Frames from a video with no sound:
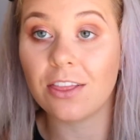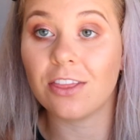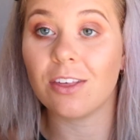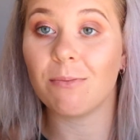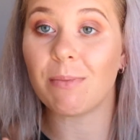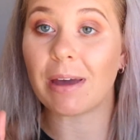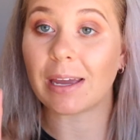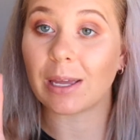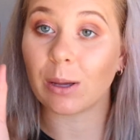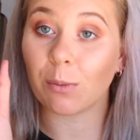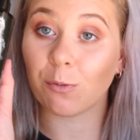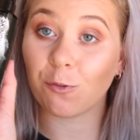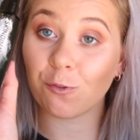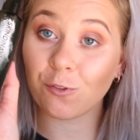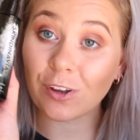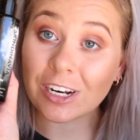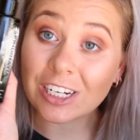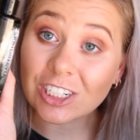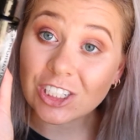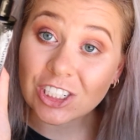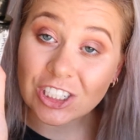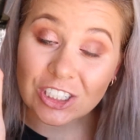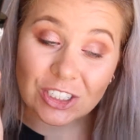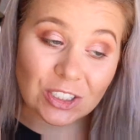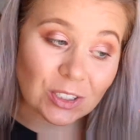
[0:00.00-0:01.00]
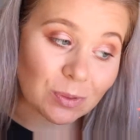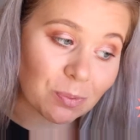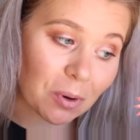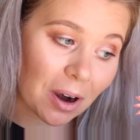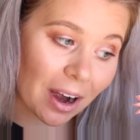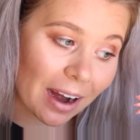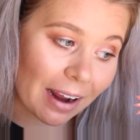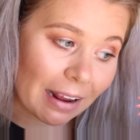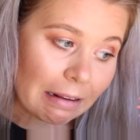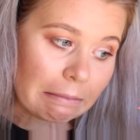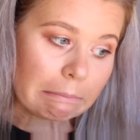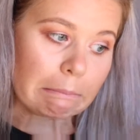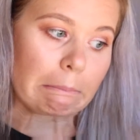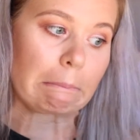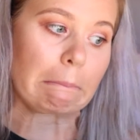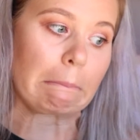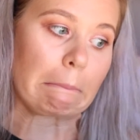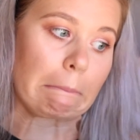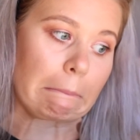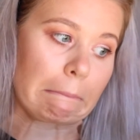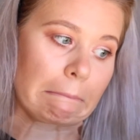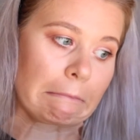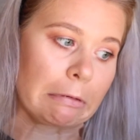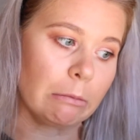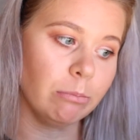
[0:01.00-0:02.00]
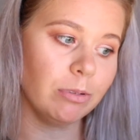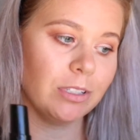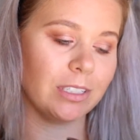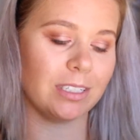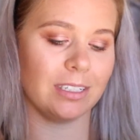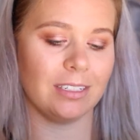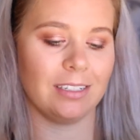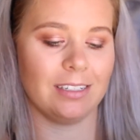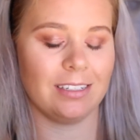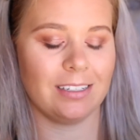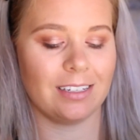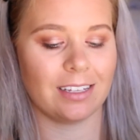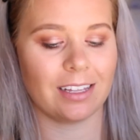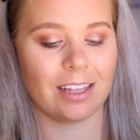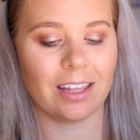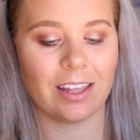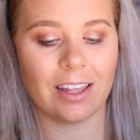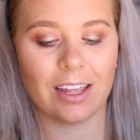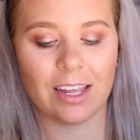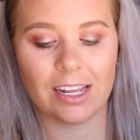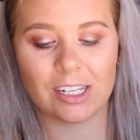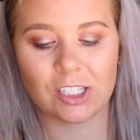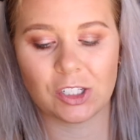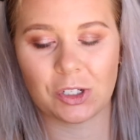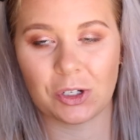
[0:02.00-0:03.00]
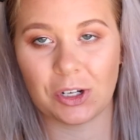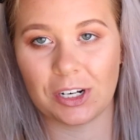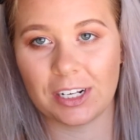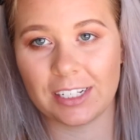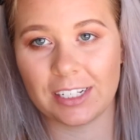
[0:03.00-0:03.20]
The makeup finishing spray. Oops. So I'm